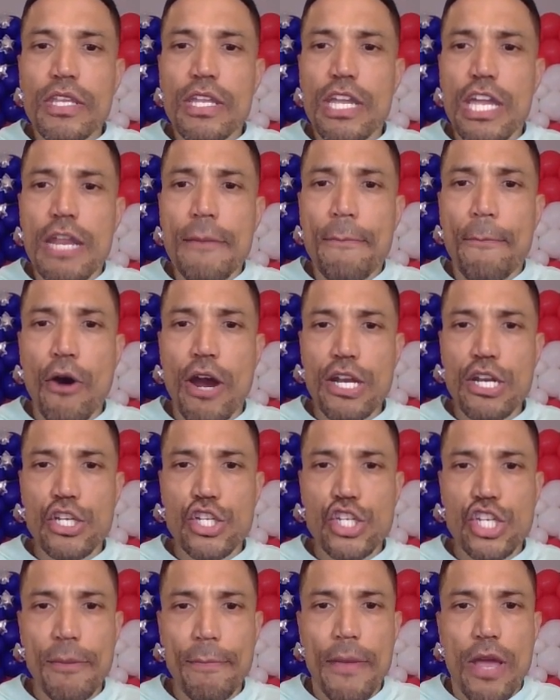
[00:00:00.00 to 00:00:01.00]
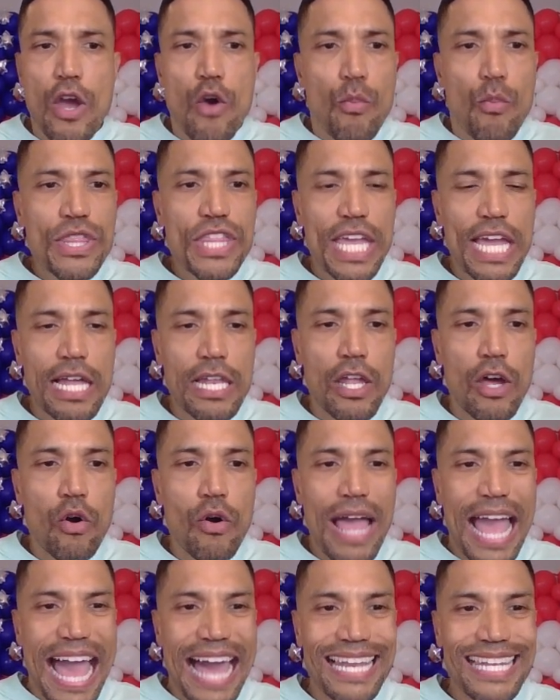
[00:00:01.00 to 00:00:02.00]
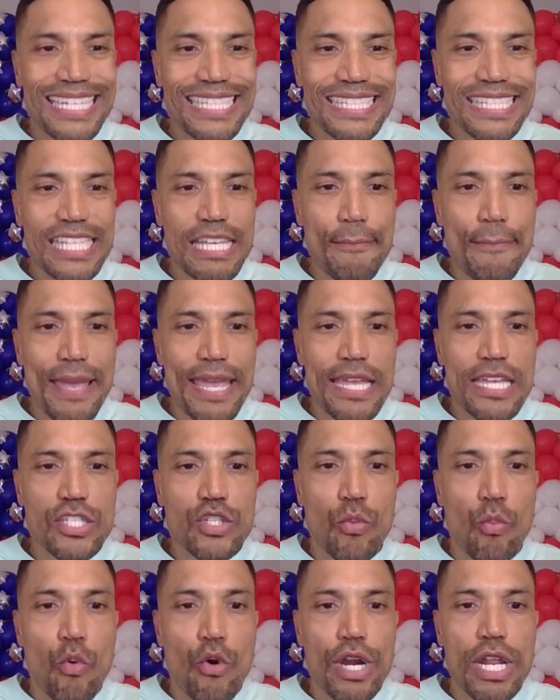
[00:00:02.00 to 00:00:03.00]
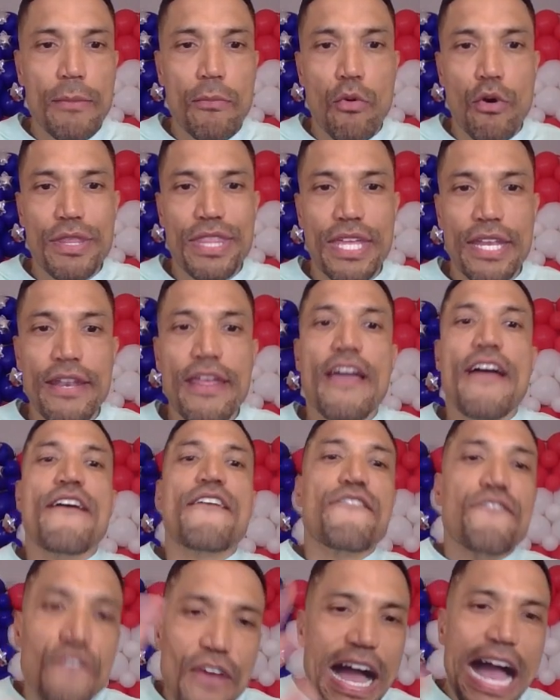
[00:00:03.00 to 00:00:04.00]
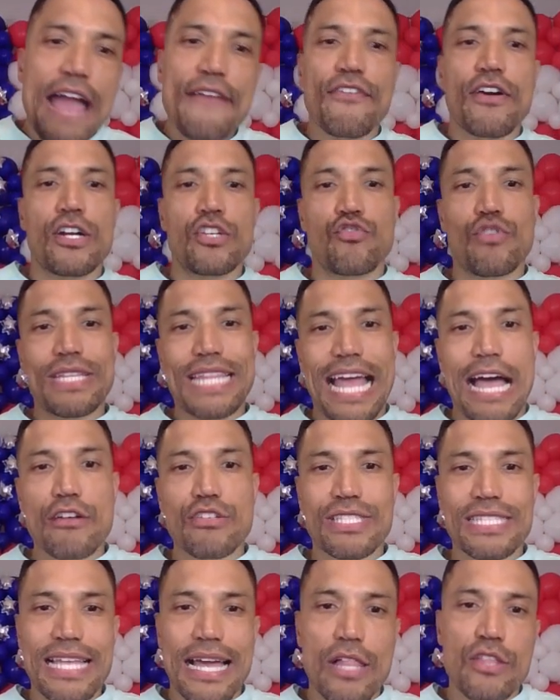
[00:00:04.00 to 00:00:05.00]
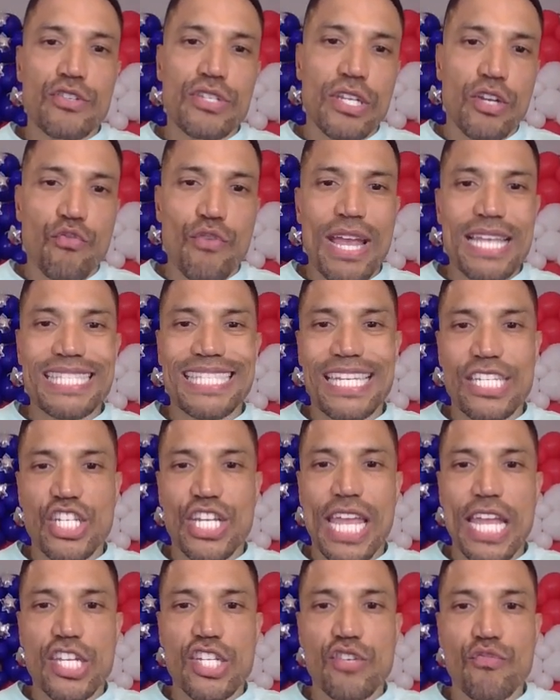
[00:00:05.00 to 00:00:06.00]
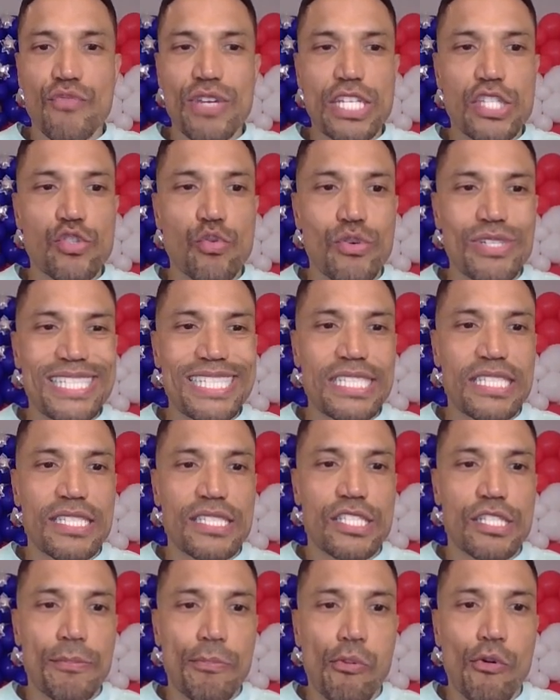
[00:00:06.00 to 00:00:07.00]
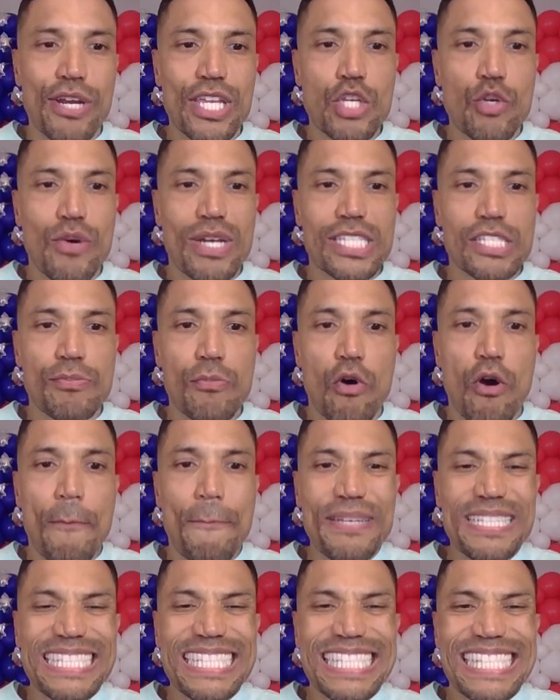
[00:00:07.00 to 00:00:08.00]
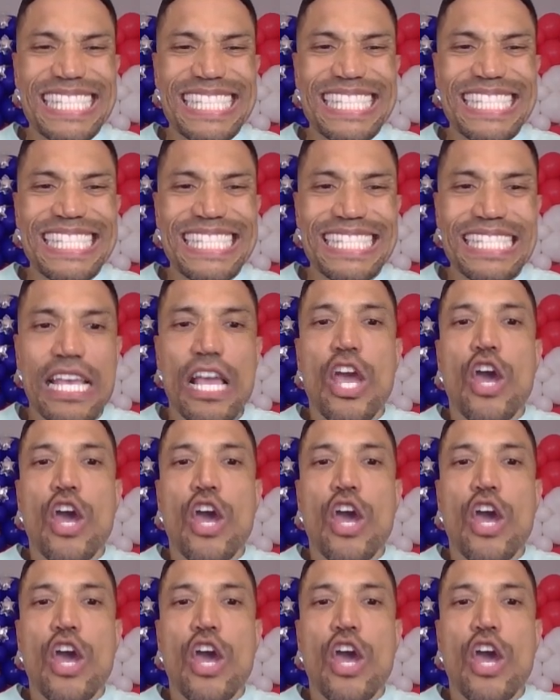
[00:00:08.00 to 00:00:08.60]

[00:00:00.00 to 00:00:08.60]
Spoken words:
In partnership with Hello Alice, eBay is awarding more than $500,000 in grants and education resources to support U.S. small businesses